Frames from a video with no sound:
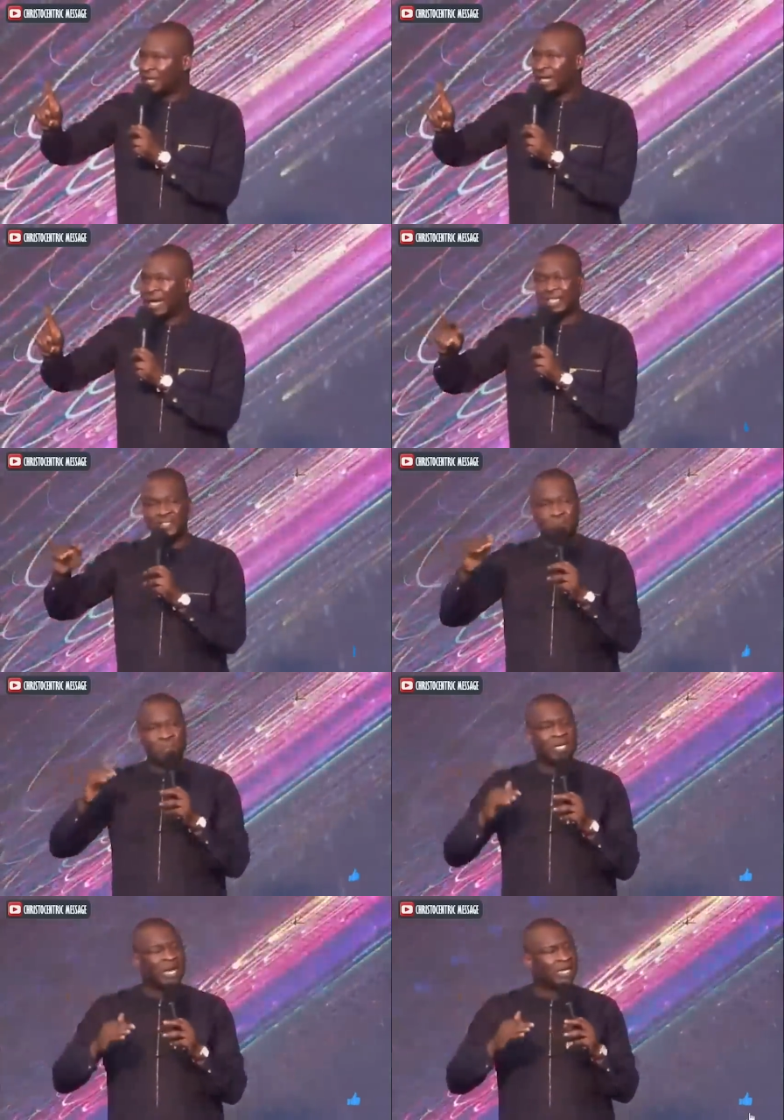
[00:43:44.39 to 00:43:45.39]
that has
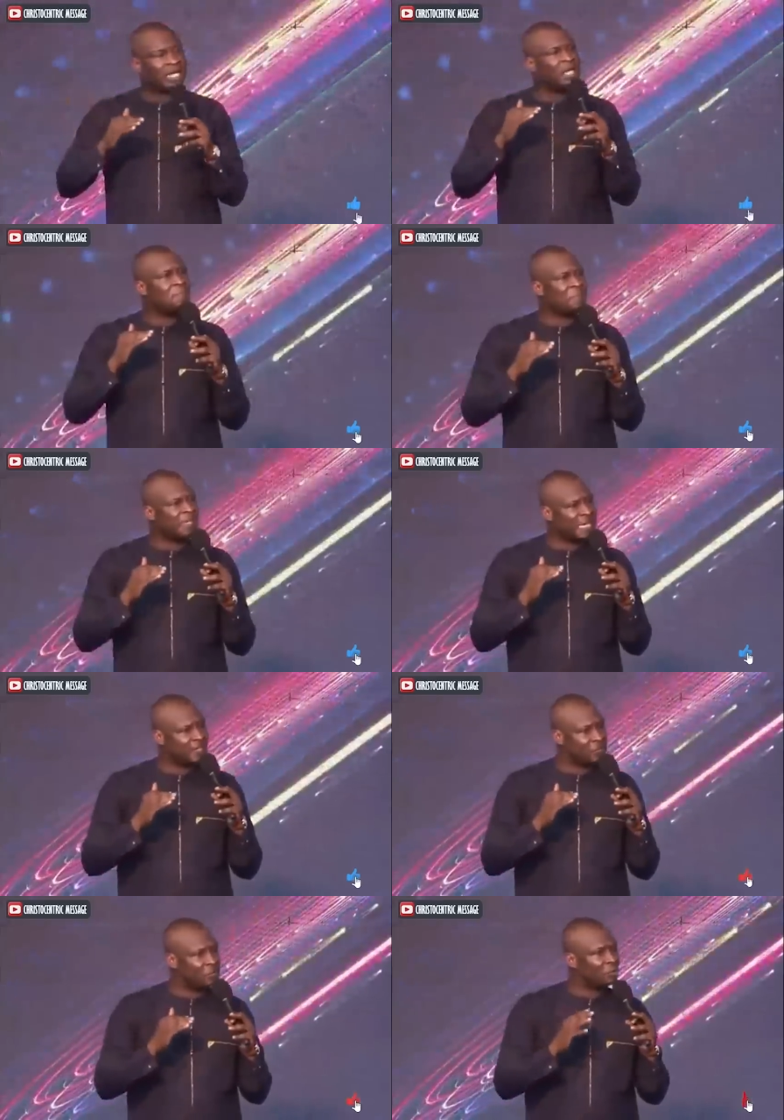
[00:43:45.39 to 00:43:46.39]
been an
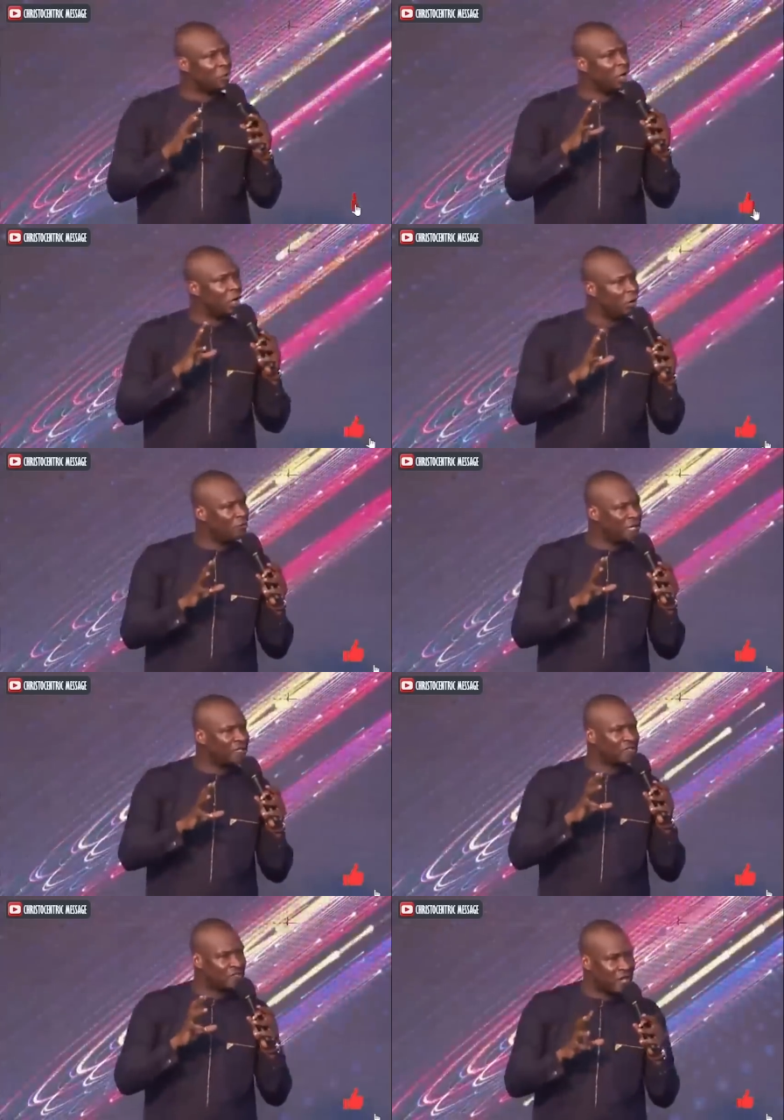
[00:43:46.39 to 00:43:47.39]
impediment to your
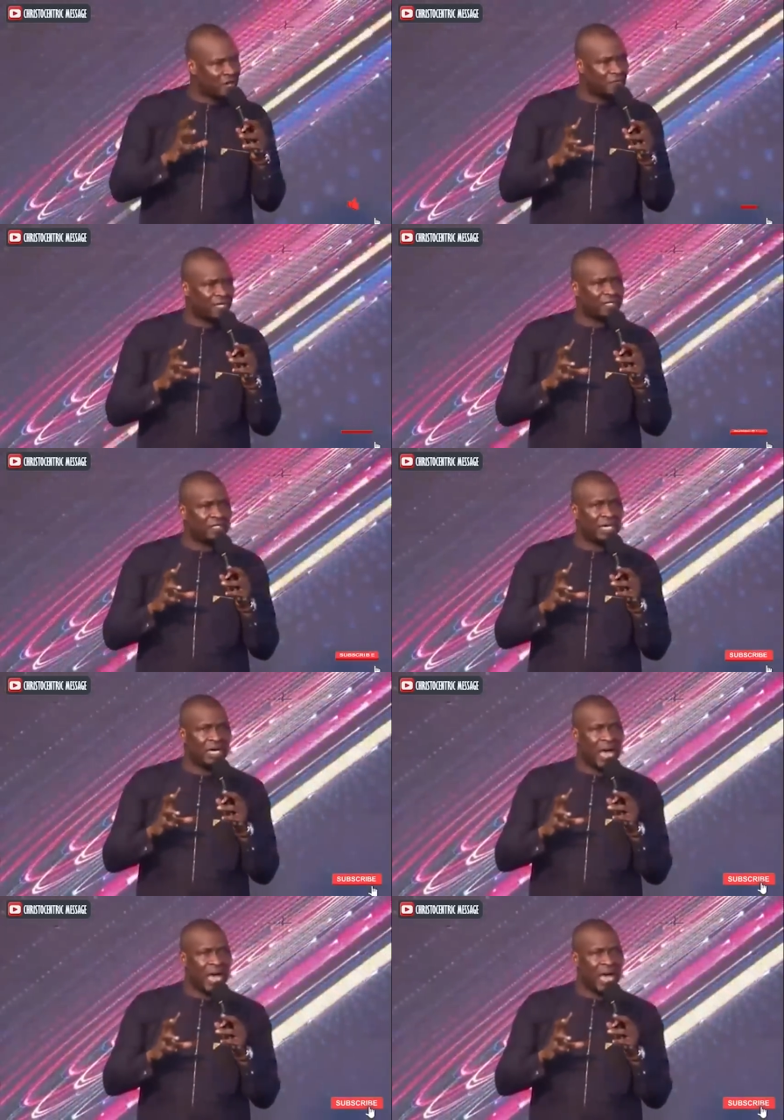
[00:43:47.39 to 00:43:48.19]
loving, serving,